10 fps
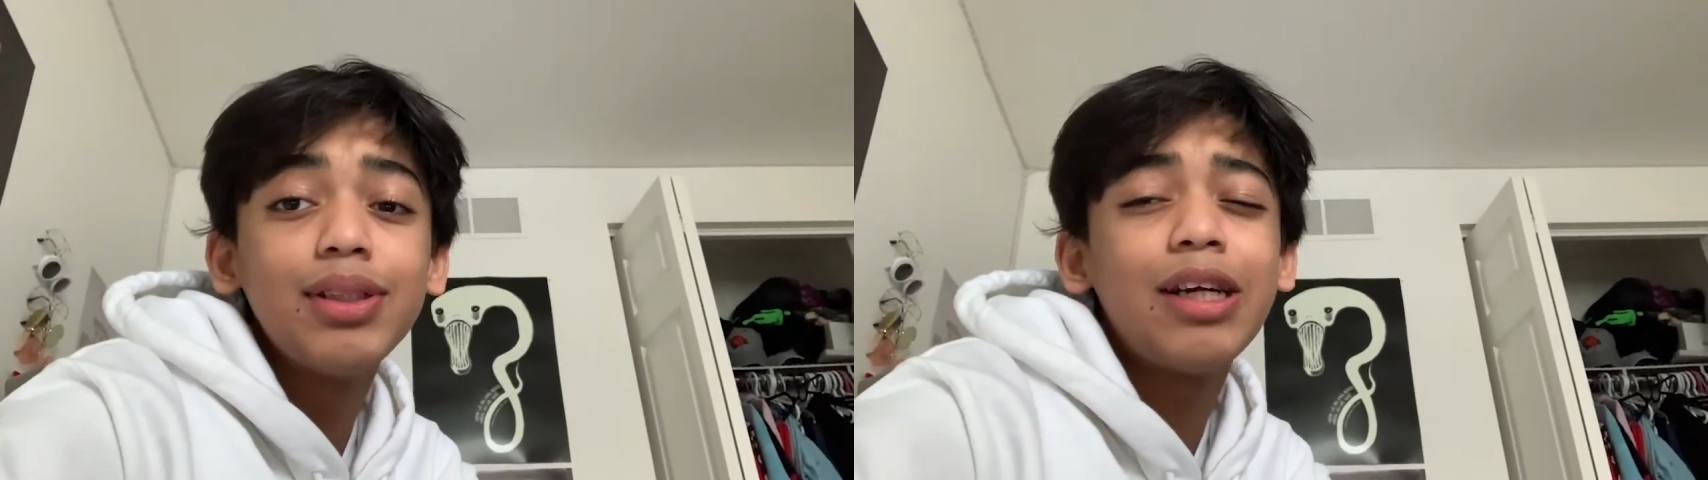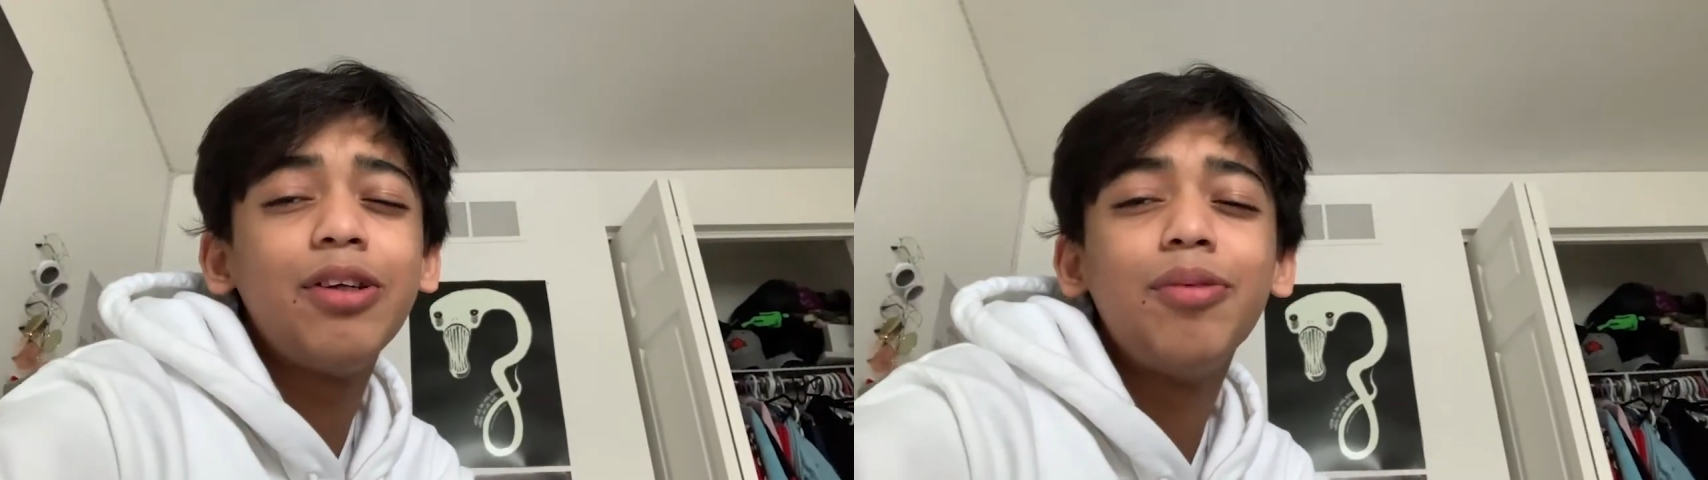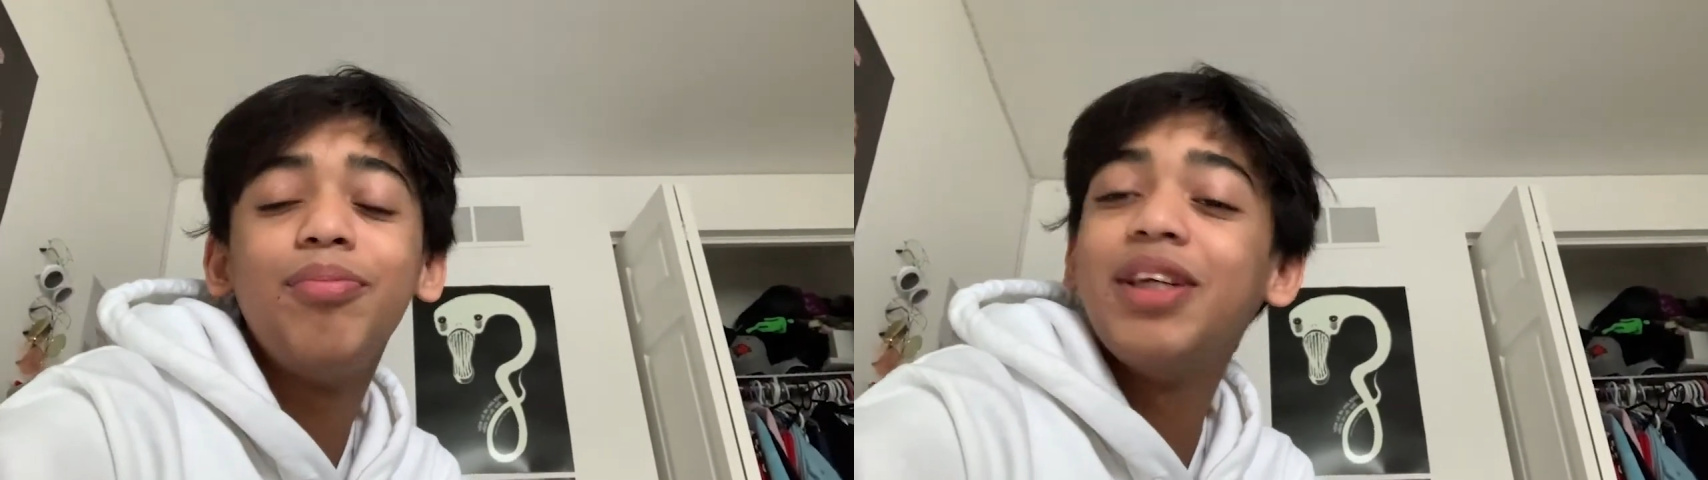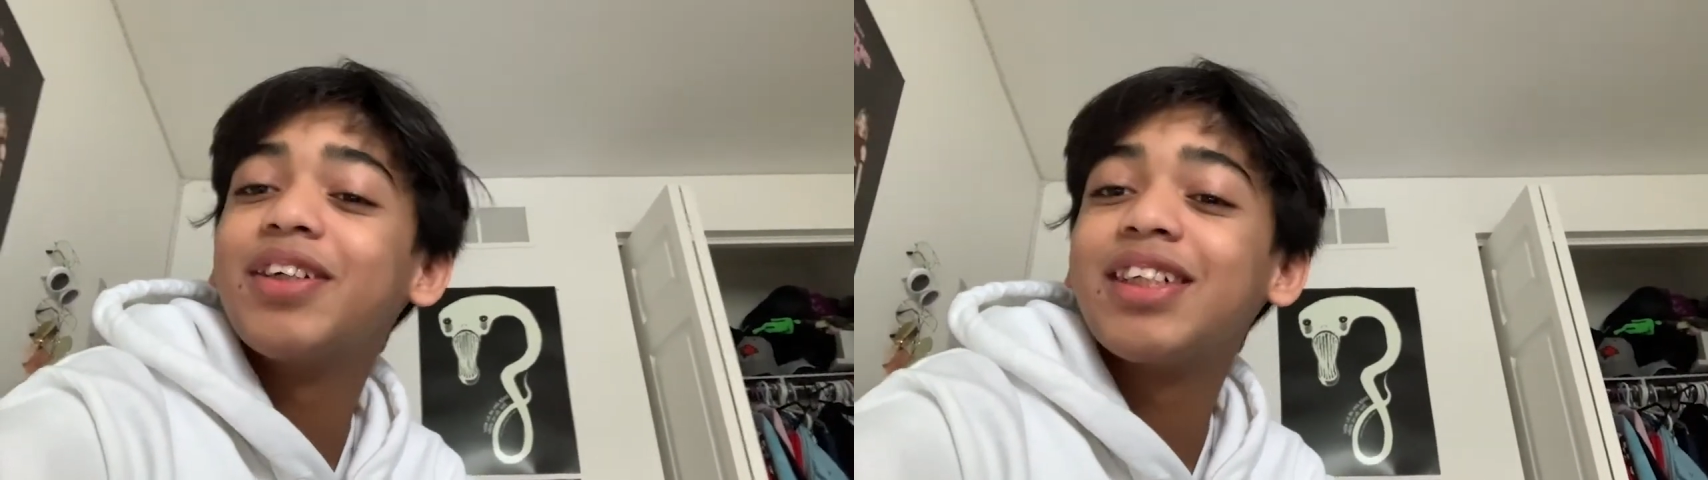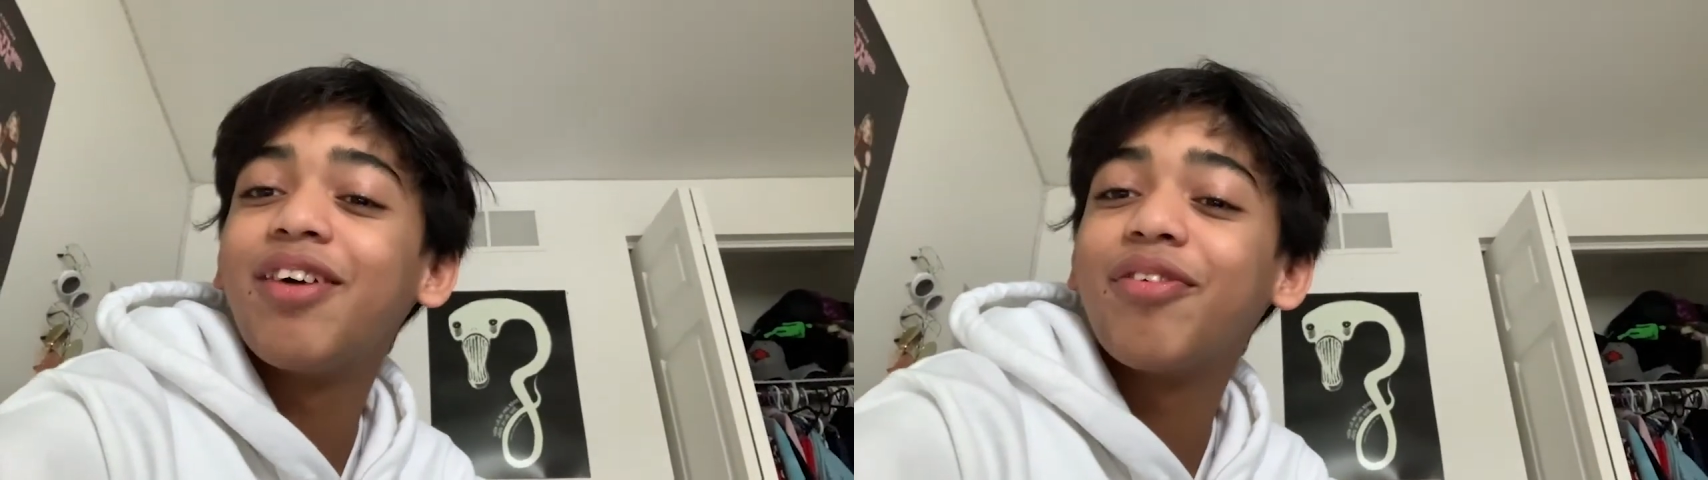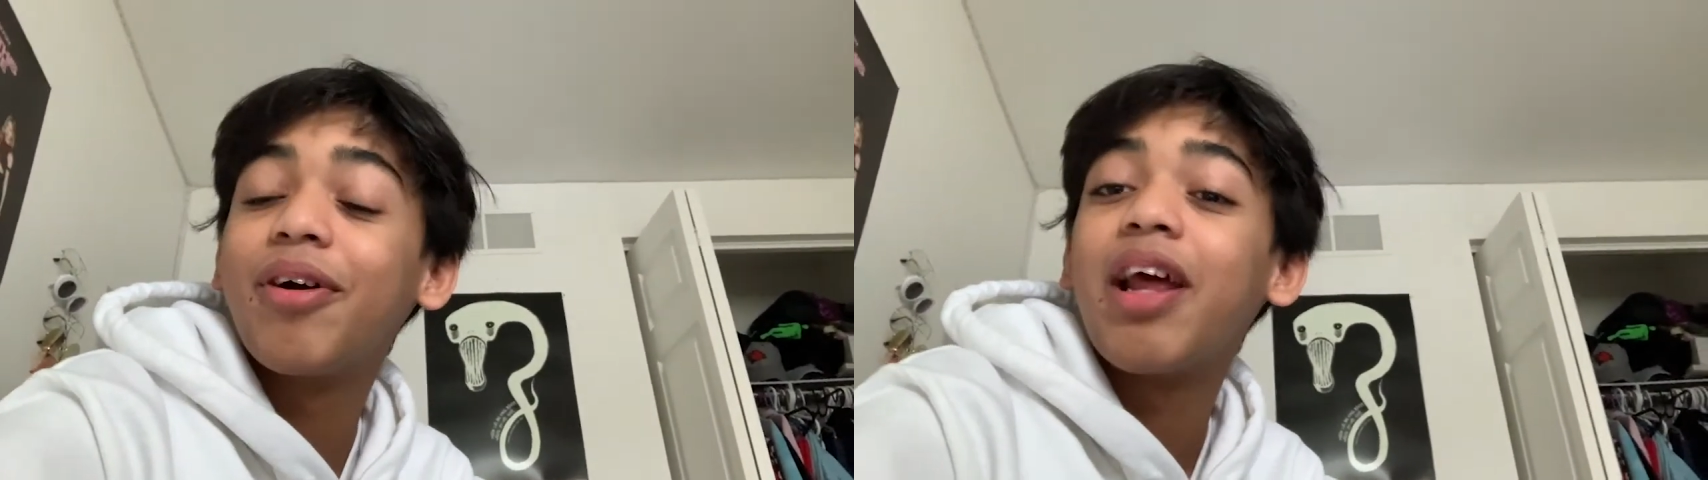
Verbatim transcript: is how you can be yourself around